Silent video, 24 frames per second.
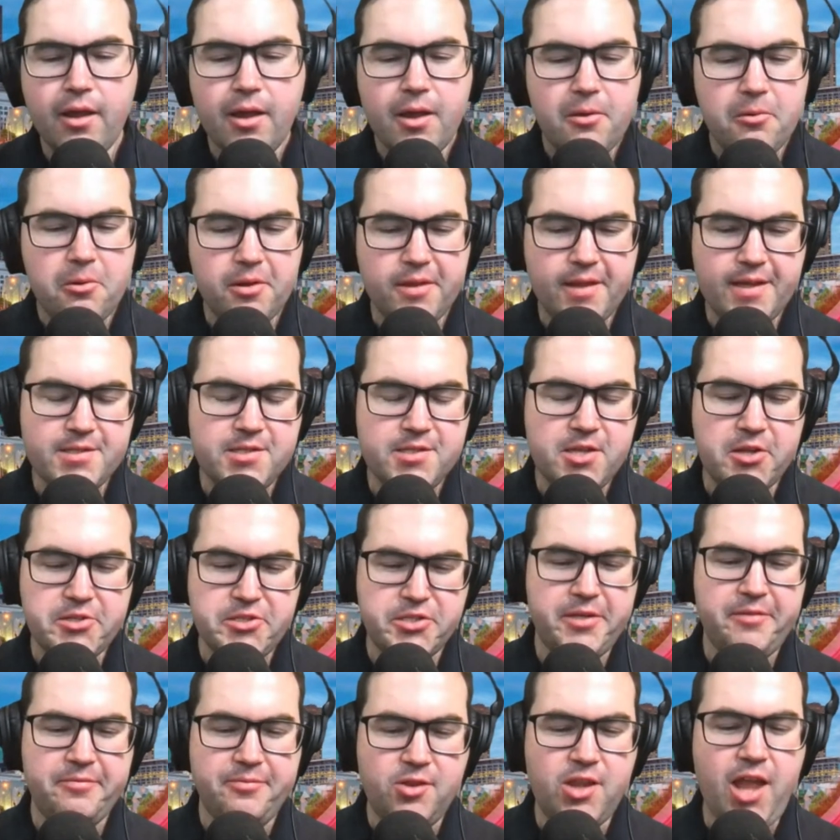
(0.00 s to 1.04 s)
well, there's lots
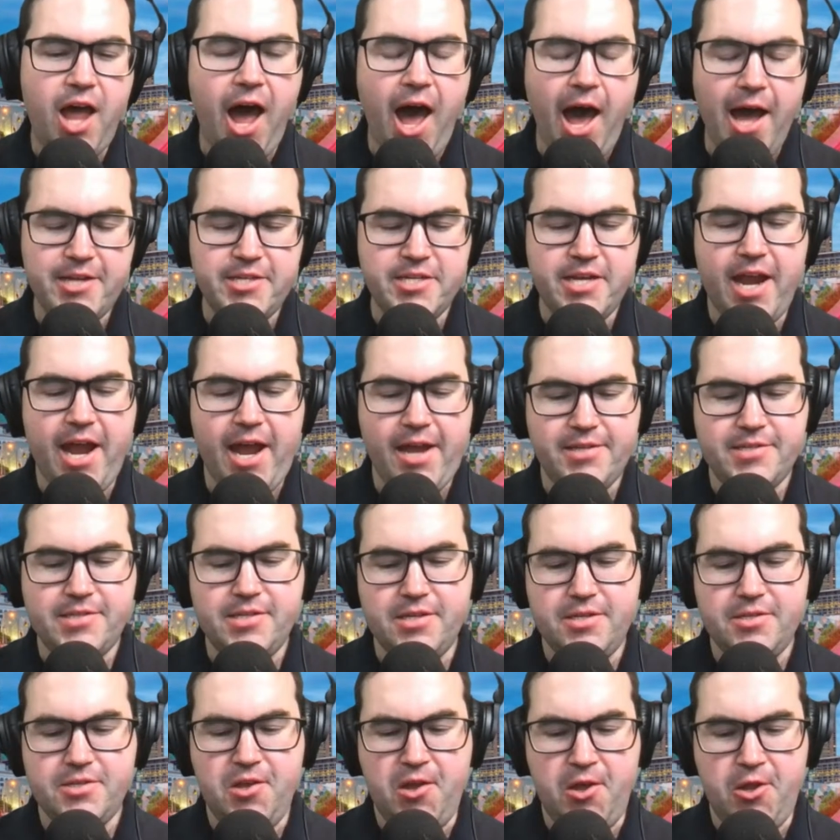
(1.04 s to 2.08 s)
of large
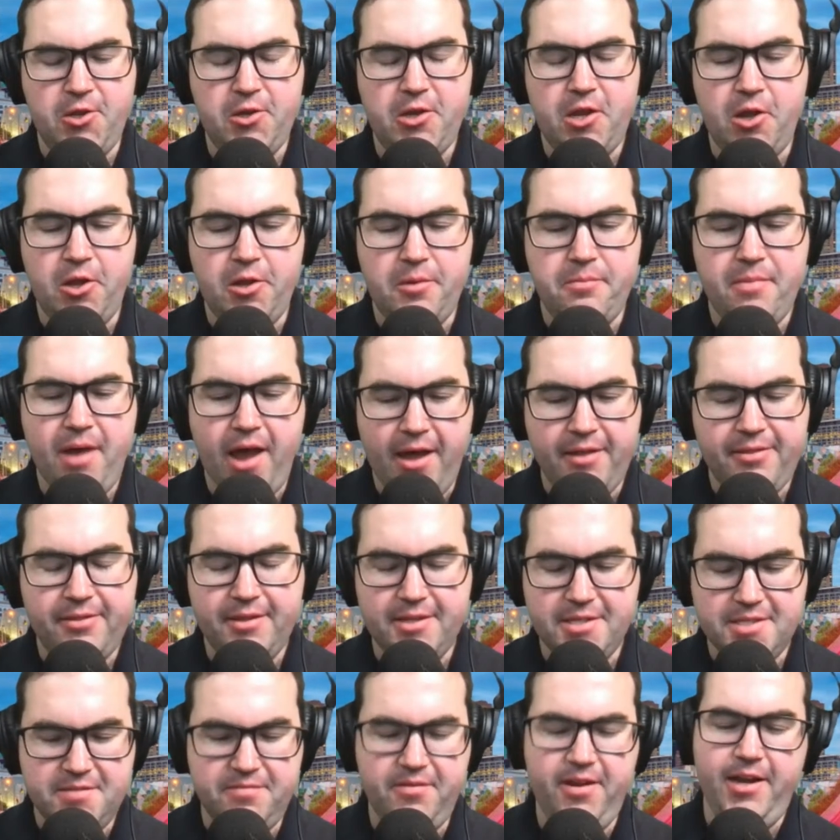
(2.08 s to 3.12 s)
houses on on
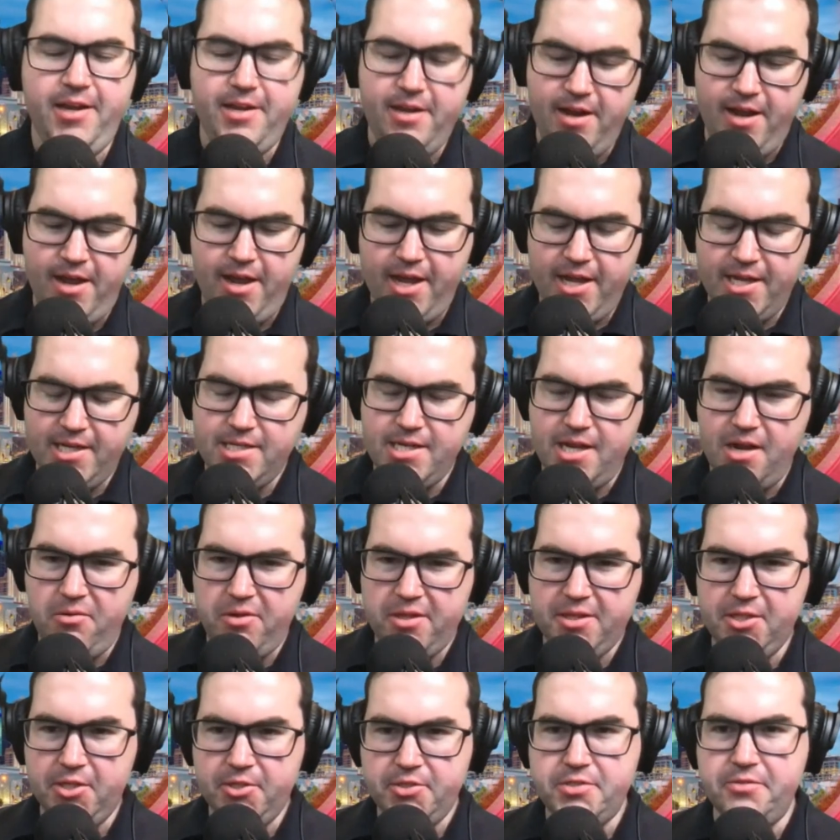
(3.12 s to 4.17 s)
Martha's Vineyard uh,
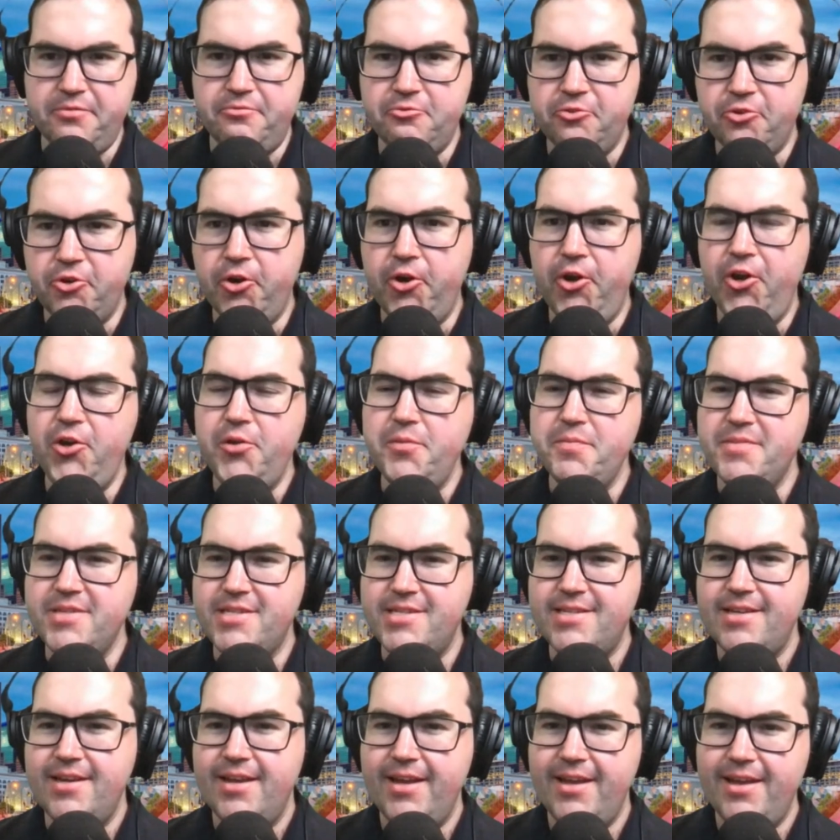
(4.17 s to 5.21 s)
with lots of
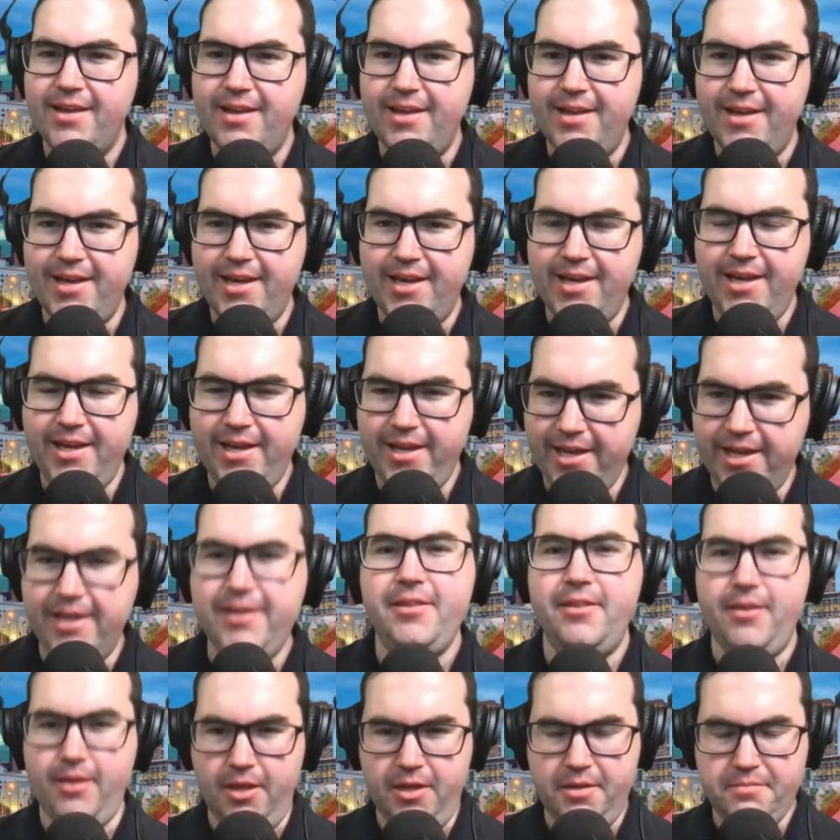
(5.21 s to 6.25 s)
rooms uh,
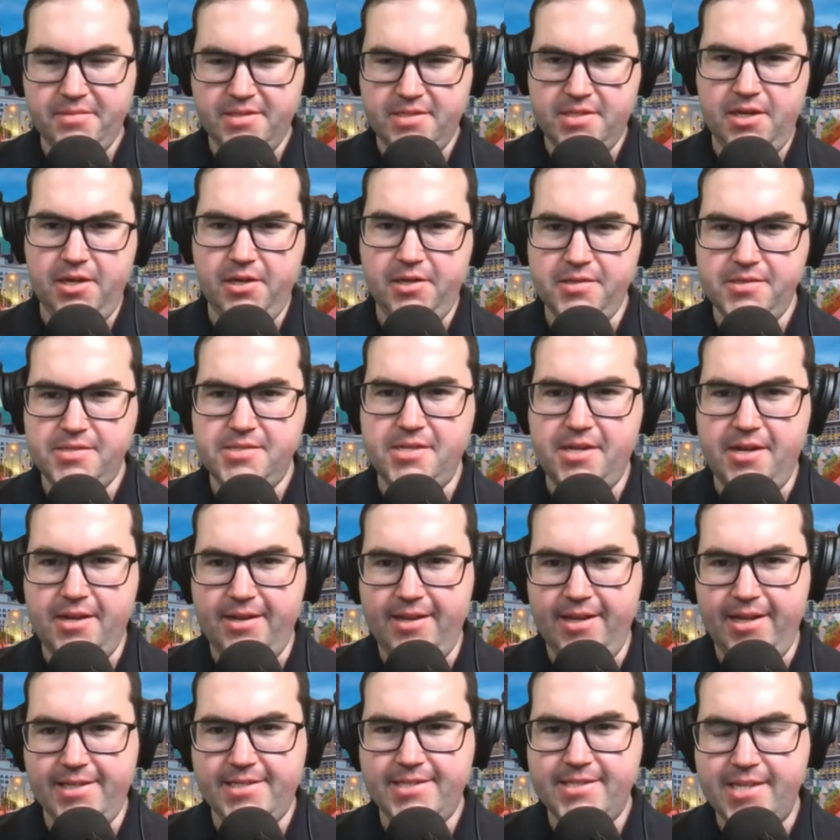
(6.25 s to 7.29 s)
in them. So you can
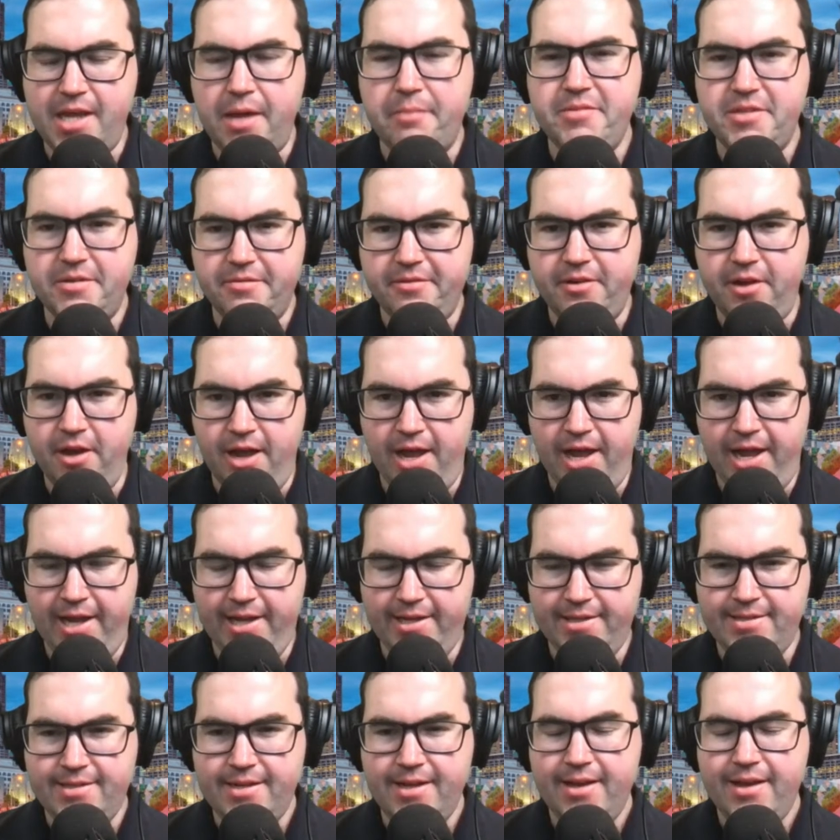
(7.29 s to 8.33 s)
certainly
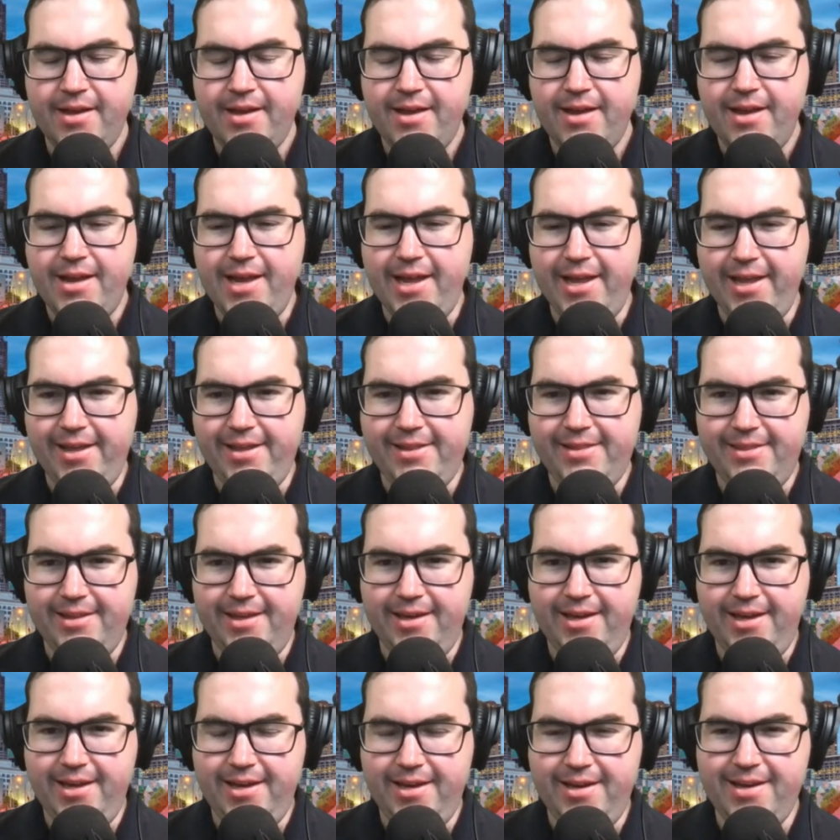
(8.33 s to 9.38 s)
subdivide uh,
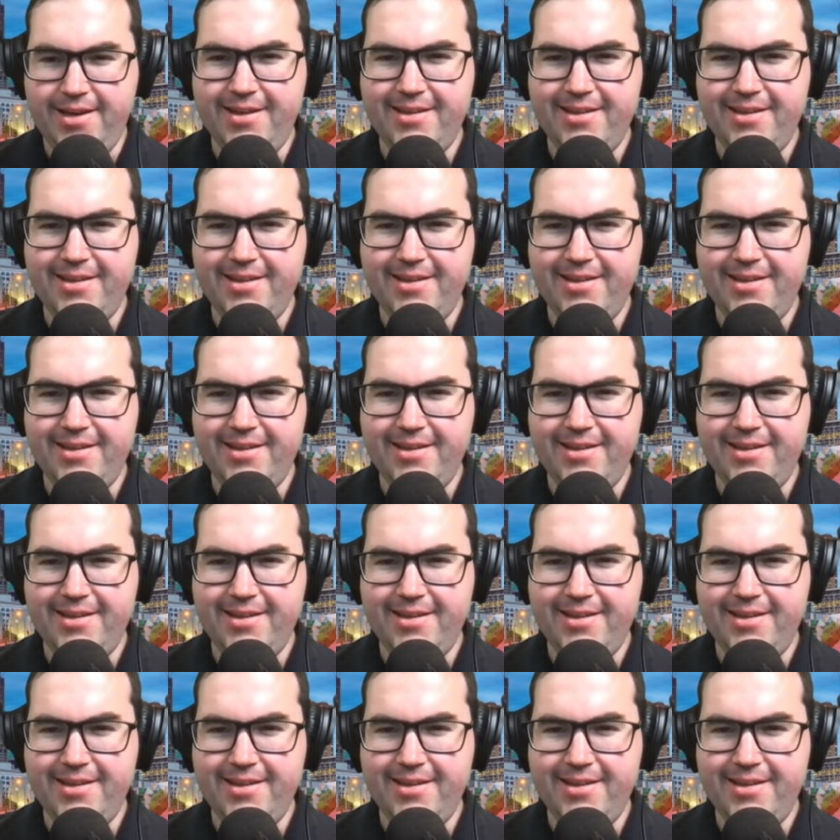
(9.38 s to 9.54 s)
the